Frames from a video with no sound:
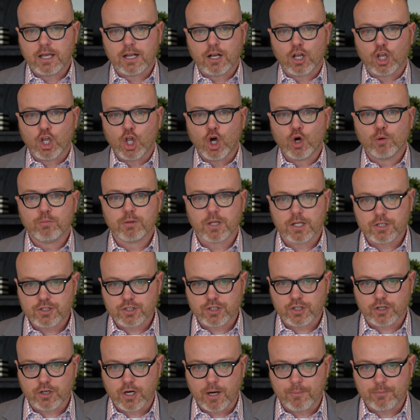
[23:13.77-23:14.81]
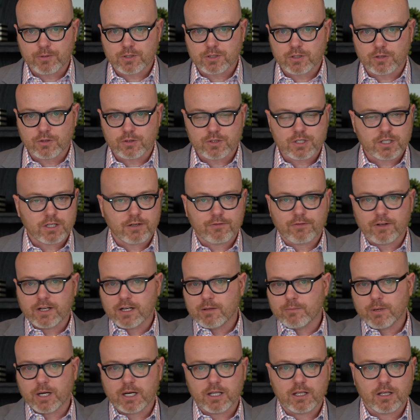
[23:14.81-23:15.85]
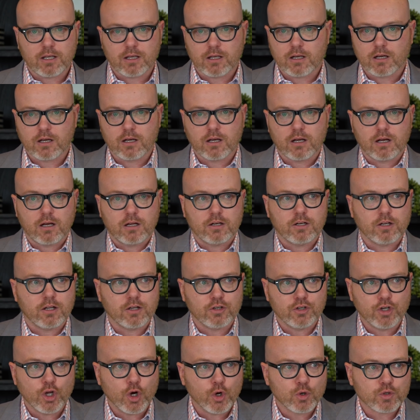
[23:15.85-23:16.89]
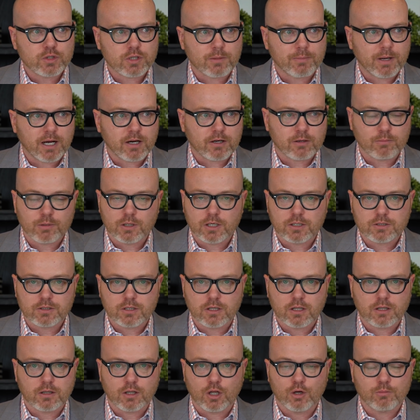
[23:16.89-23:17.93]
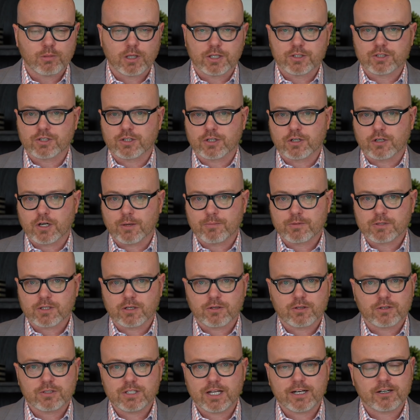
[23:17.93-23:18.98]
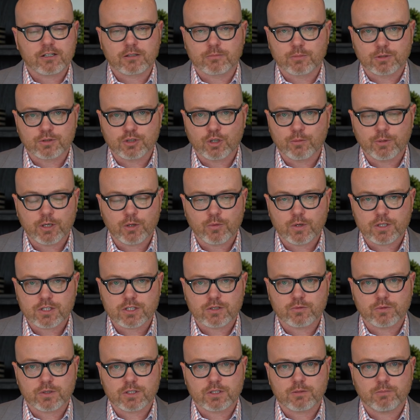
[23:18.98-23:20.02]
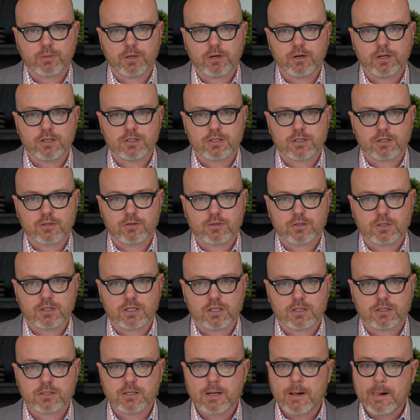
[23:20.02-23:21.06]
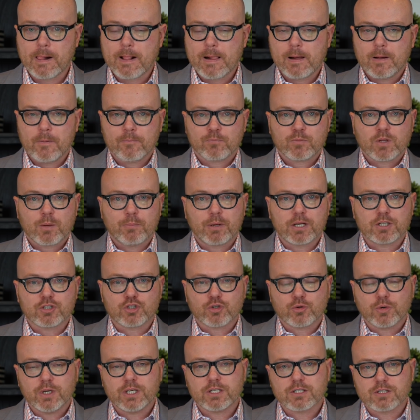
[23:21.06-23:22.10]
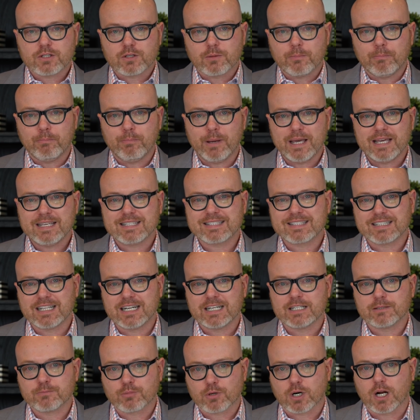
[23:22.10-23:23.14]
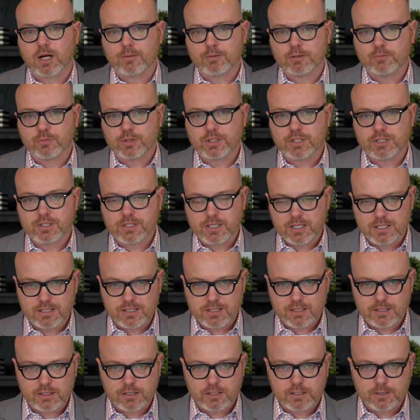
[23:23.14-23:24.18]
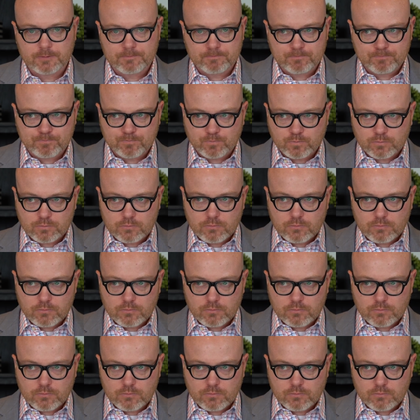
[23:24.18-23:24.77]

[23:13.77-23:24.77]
get low blood sugar episodes. And if anybody knows about a low blood sugar episode, they're terrible. Nobody wants to experience those things. But it treats the baseline problem, which is insulin